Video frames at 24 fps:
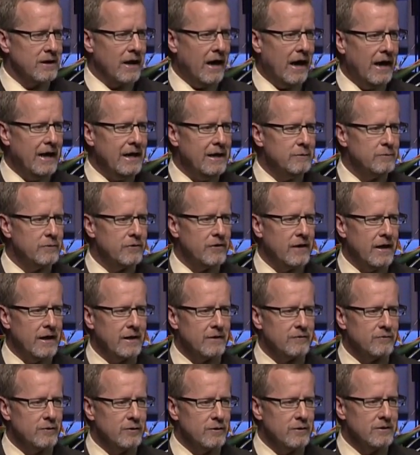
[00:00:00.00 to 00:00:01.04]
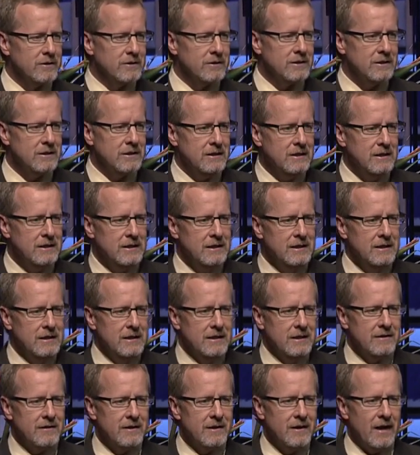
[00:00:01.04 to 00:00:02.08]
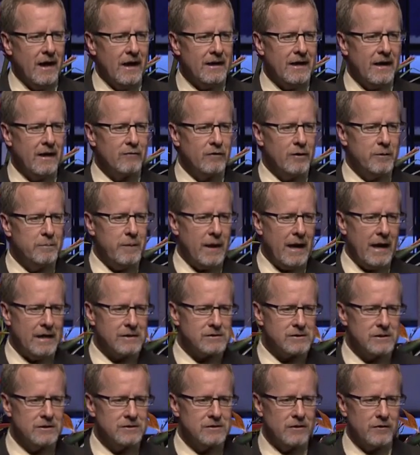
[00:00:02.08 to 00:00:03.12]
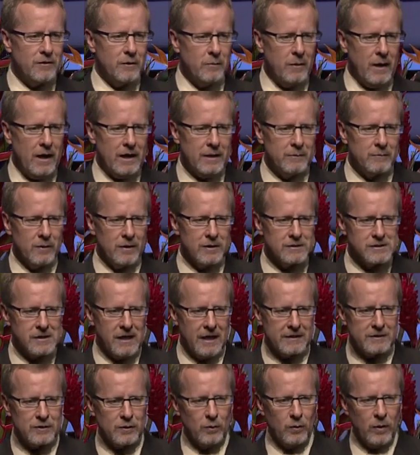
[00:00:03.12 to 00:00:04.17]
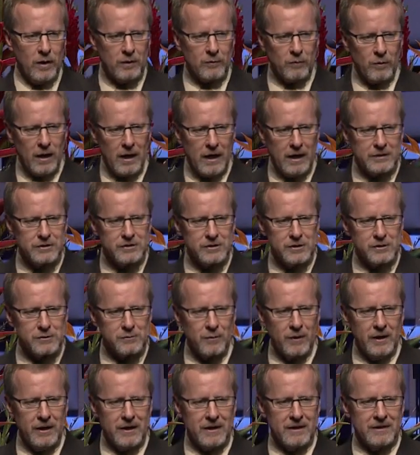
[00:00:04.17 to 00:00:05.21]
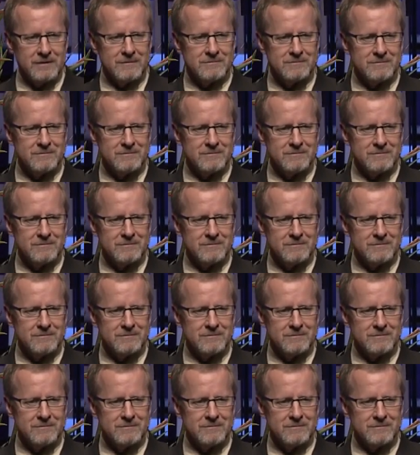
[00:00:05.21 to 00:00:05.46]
I am thankful that not every passage in the Bible is like the one Rod just read.